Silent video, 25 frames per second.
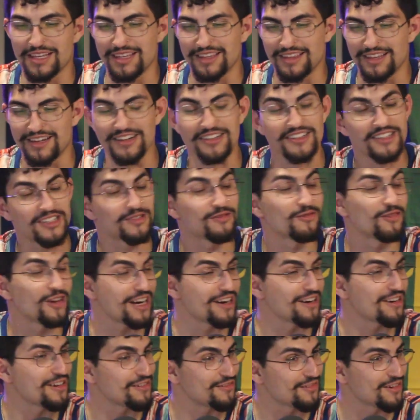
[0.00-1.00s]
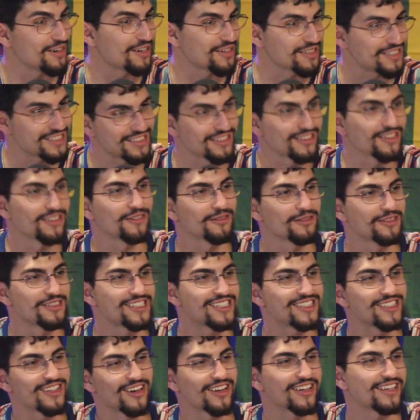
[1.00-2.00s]
They're just very, very still
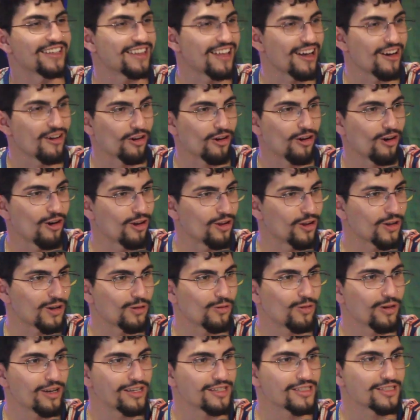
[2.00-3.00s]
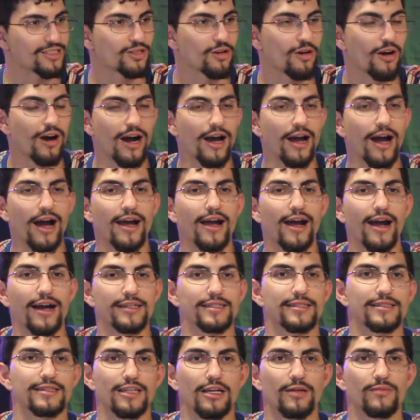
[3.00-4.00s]
stuck in the alcoholic ways. So I
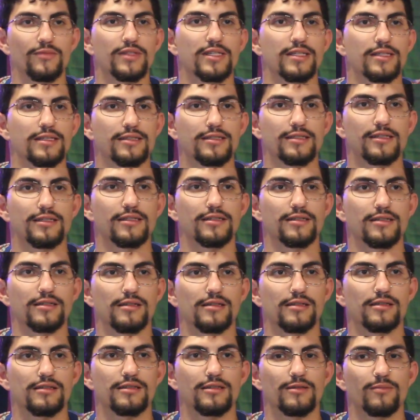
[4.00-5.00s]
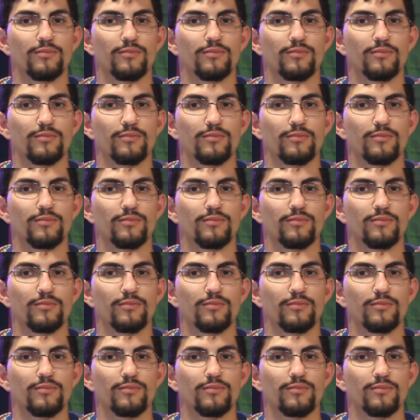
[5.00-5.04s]
asked them to